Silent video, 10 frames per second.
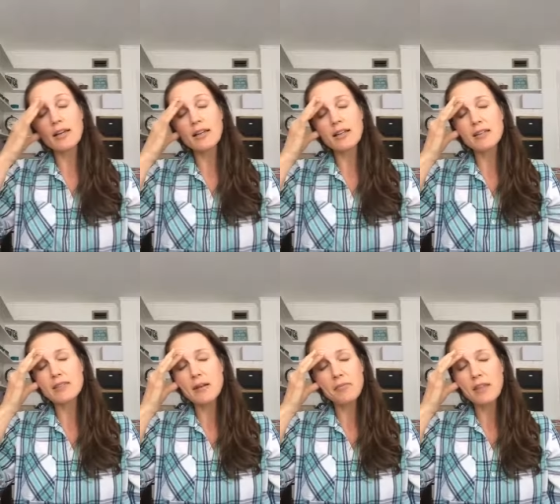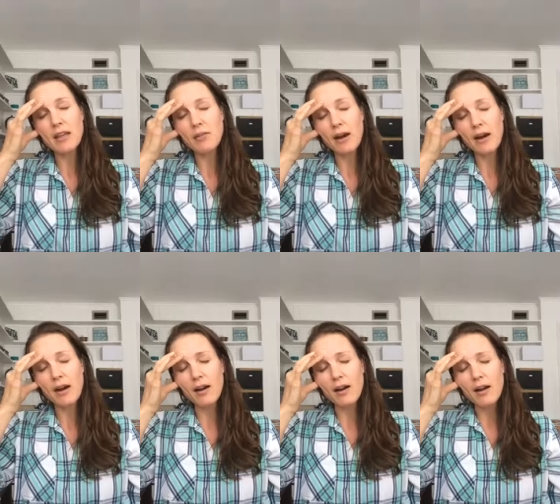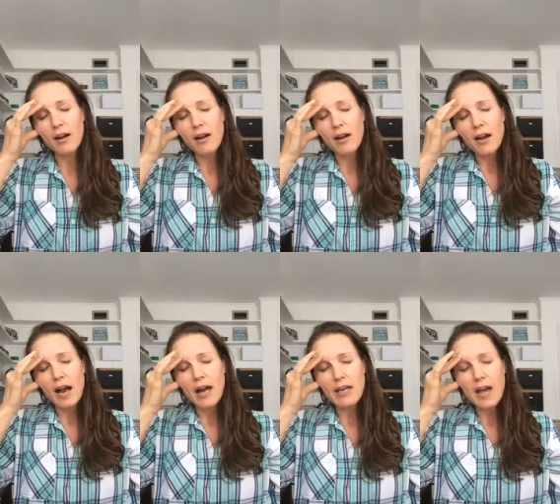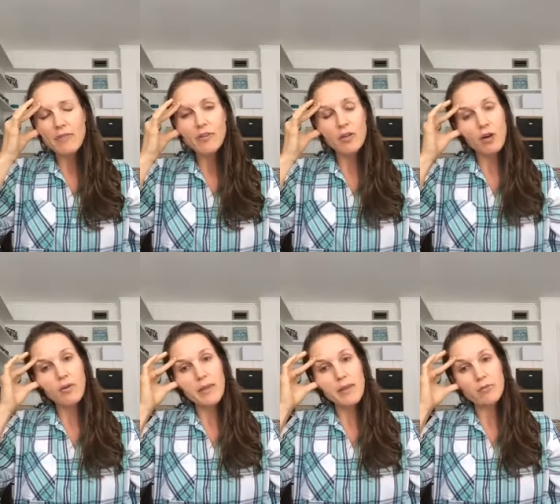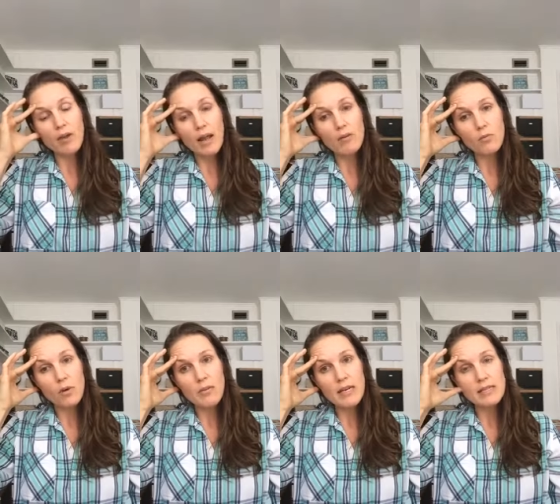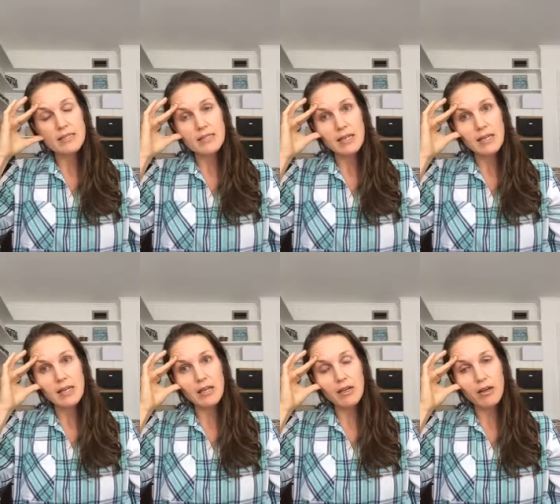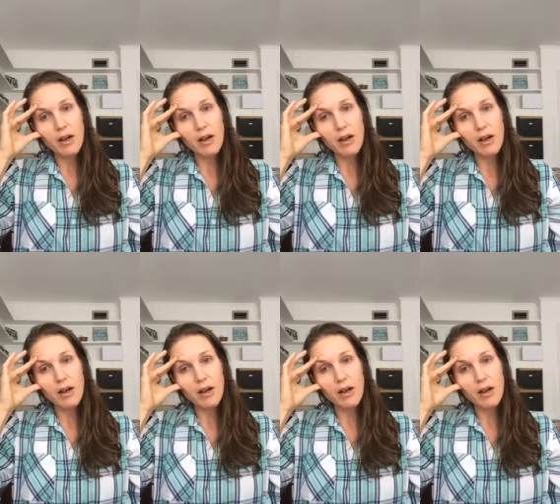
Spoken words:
And it's something where I never know when the right woman is sitting here